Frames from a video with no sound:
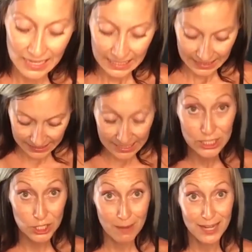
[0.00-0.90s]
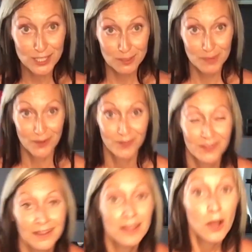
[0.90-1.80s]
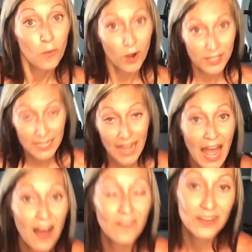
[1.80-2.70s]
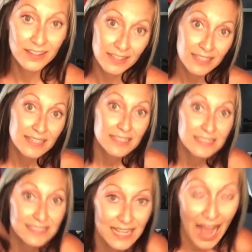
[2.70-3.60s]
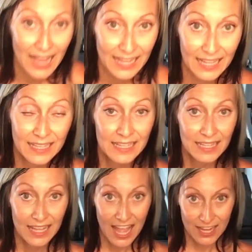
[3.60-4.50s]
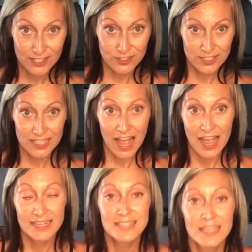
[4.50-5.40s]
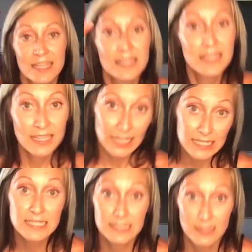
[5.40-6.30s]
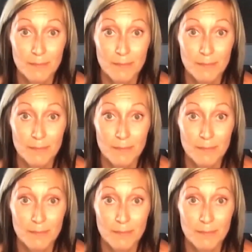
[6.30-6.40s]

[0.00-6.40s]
This is your magic pill. Working out, diet, exercise is the